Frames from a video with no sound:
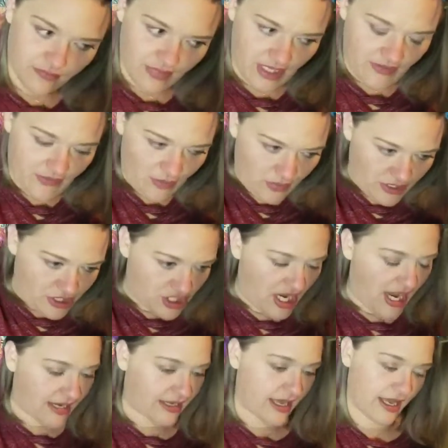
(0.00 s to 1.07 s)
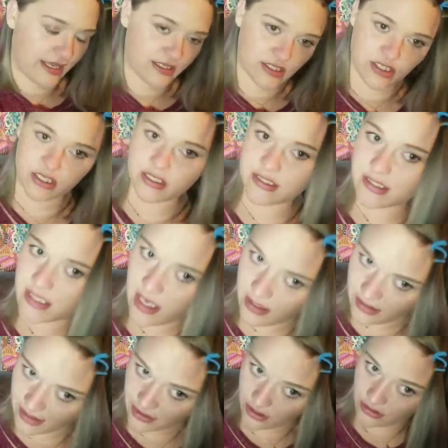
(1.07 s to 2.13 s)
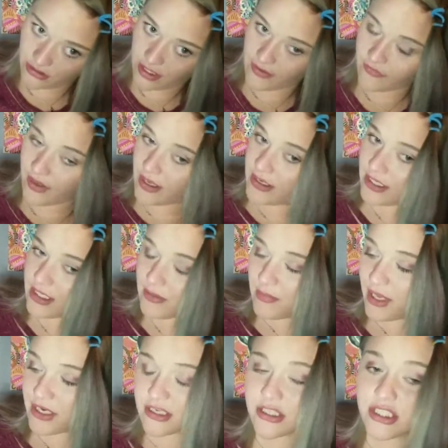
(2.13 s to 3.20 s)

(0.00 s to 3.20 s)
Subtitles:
even when she had cancer, it's not like her life got any better.